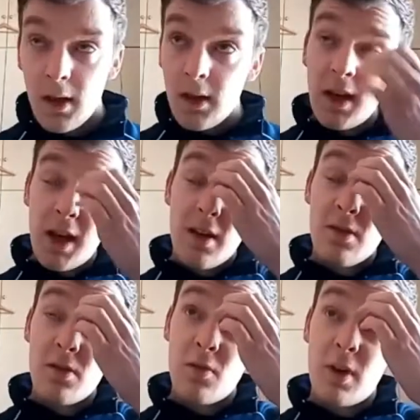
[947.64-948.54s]
Yeah,
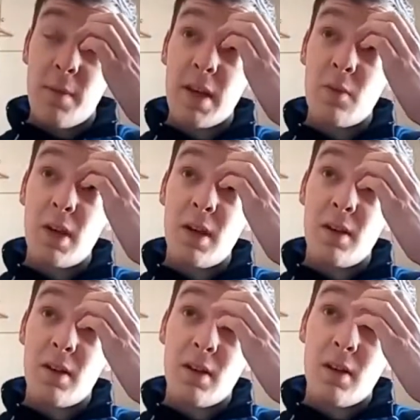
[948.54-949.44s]
so I mean, we
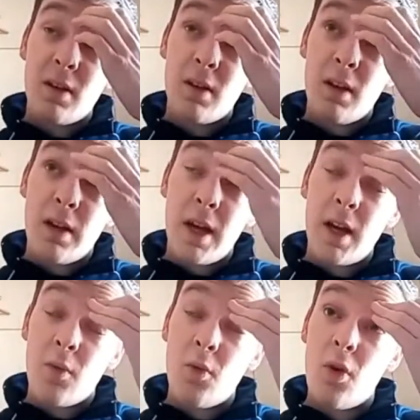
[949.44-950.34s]
at
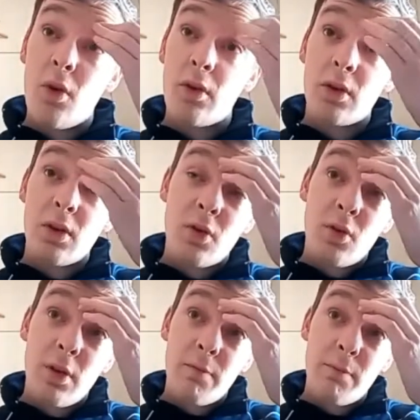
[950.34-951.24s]
Heriot-Watt,
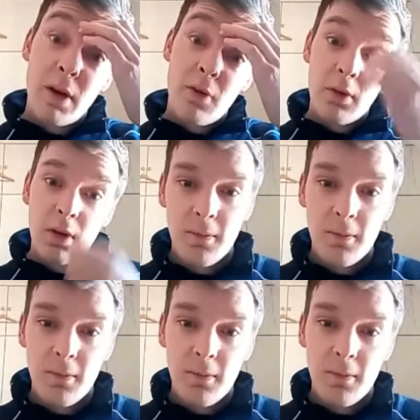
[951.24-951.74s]
have built